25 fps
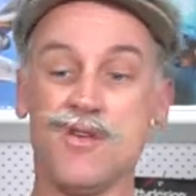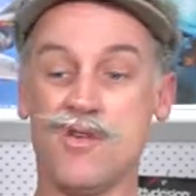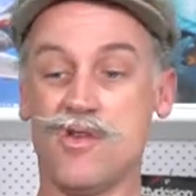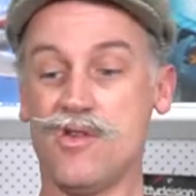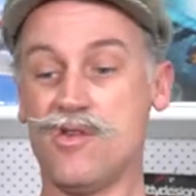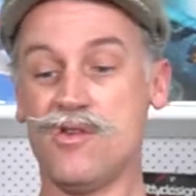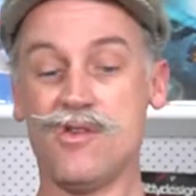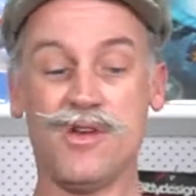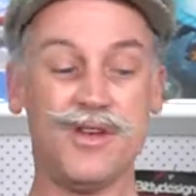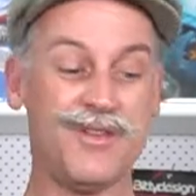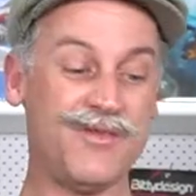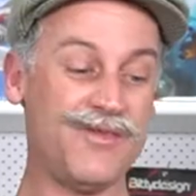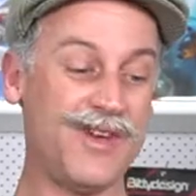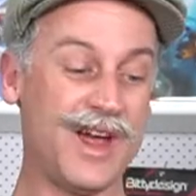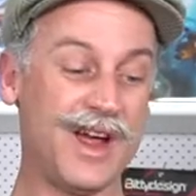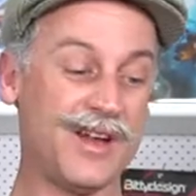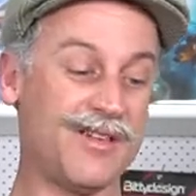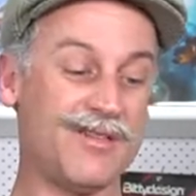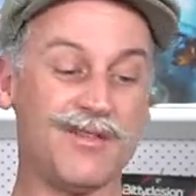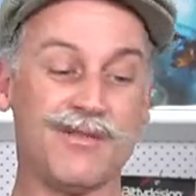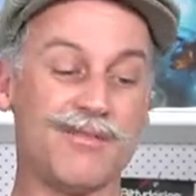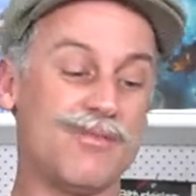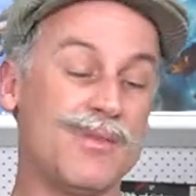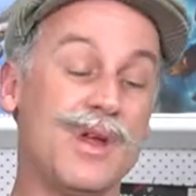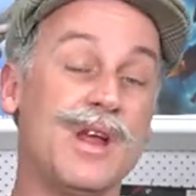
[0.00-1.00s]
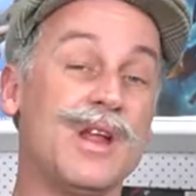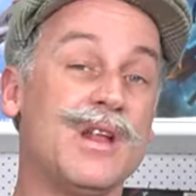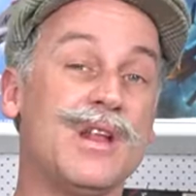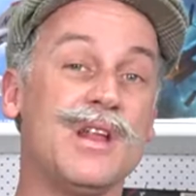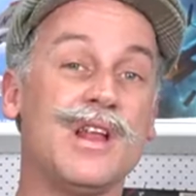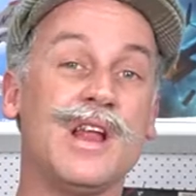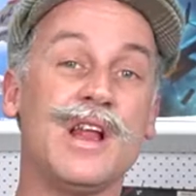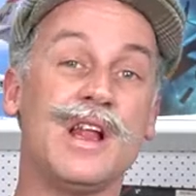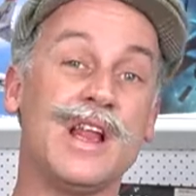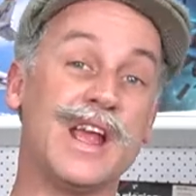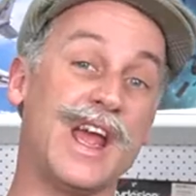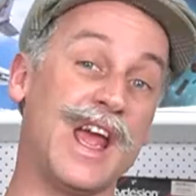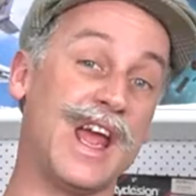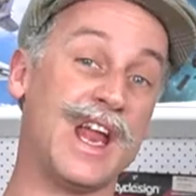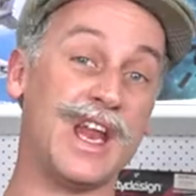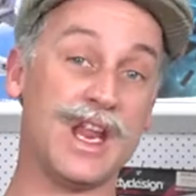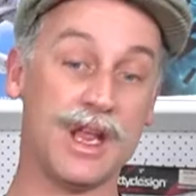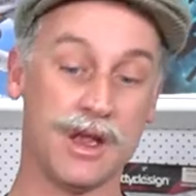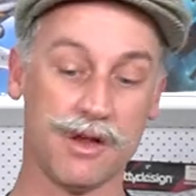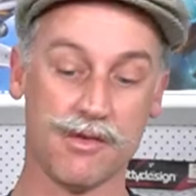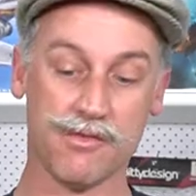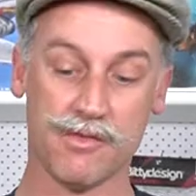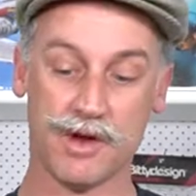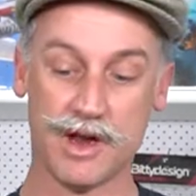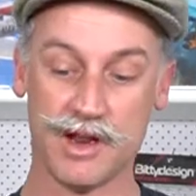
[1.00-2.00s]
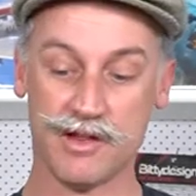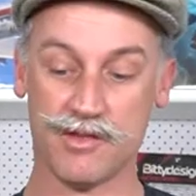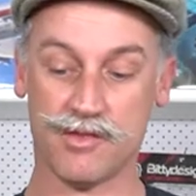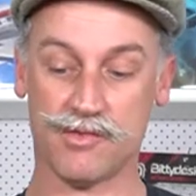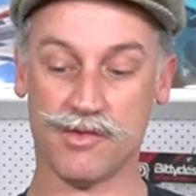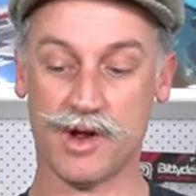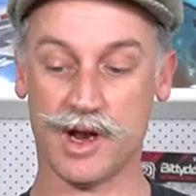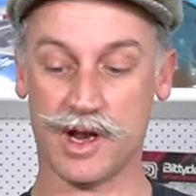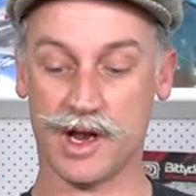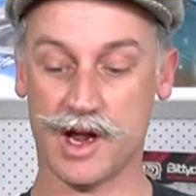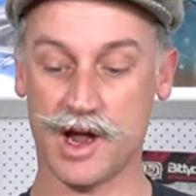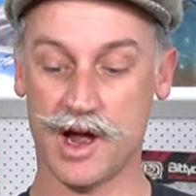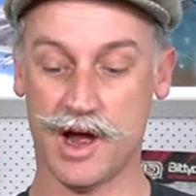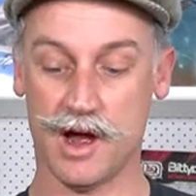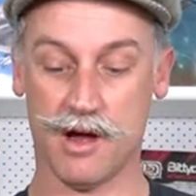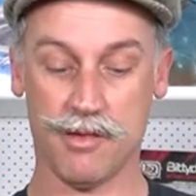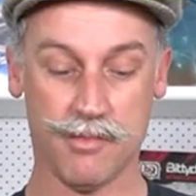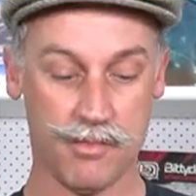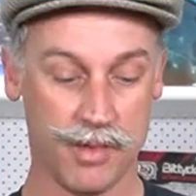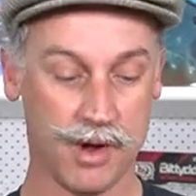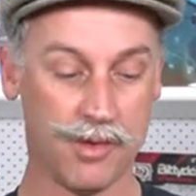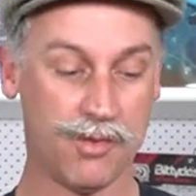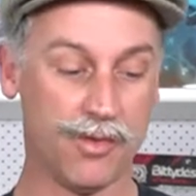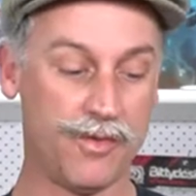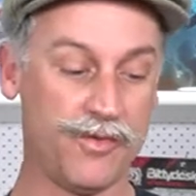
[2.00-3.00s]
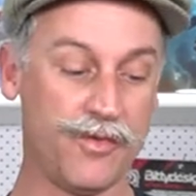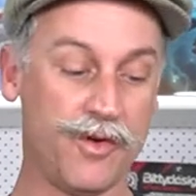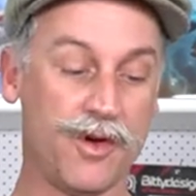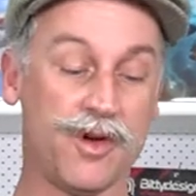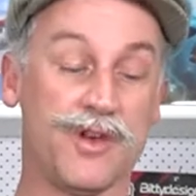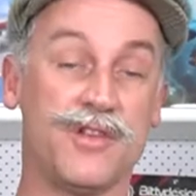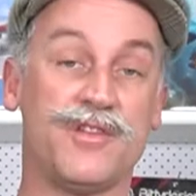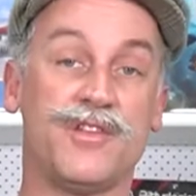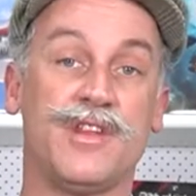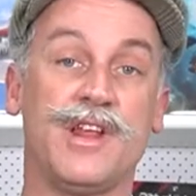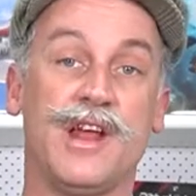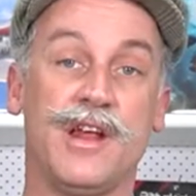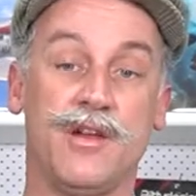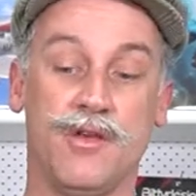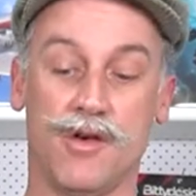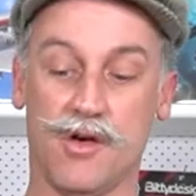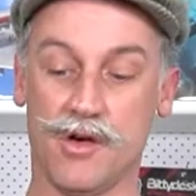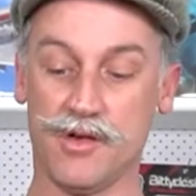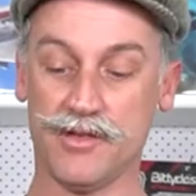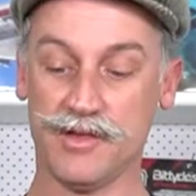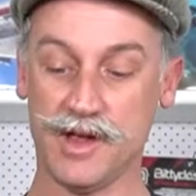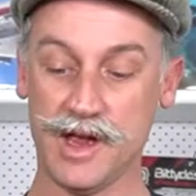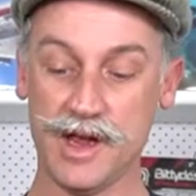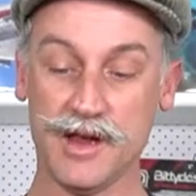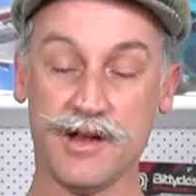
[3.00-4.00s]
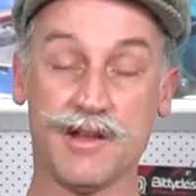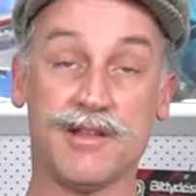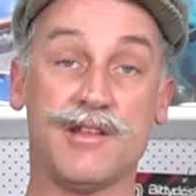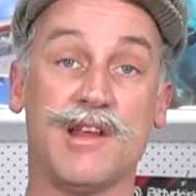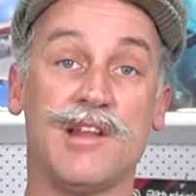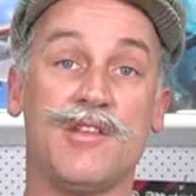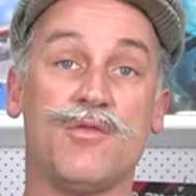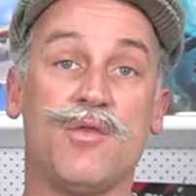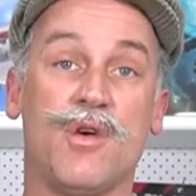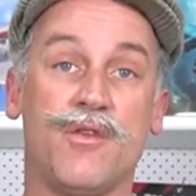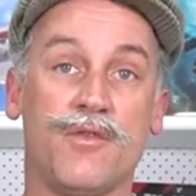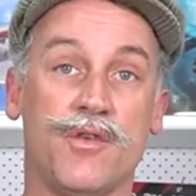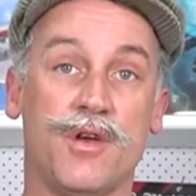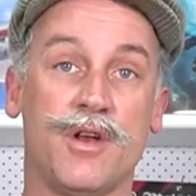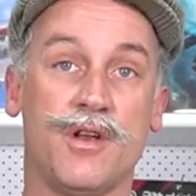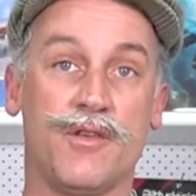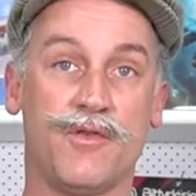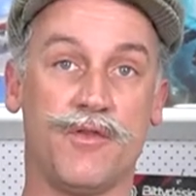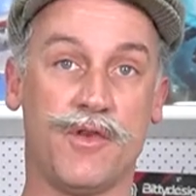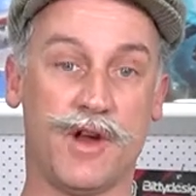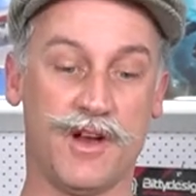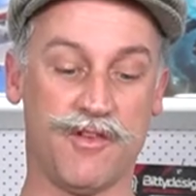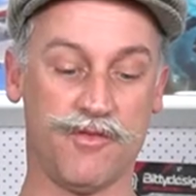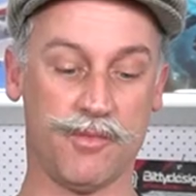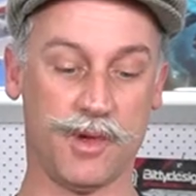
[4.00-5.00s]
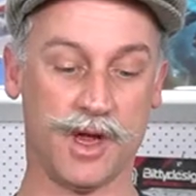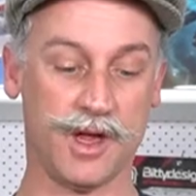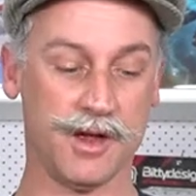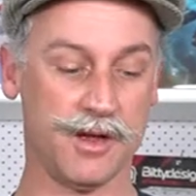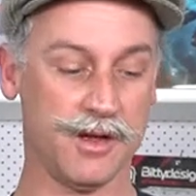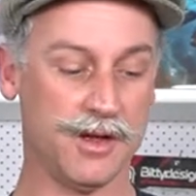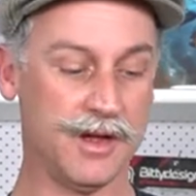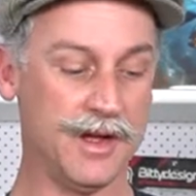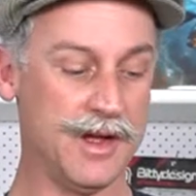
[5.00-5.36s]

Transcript: or in fact nearly any ready to run car, but we'll focus today on Octane because that's what I've got in front of me.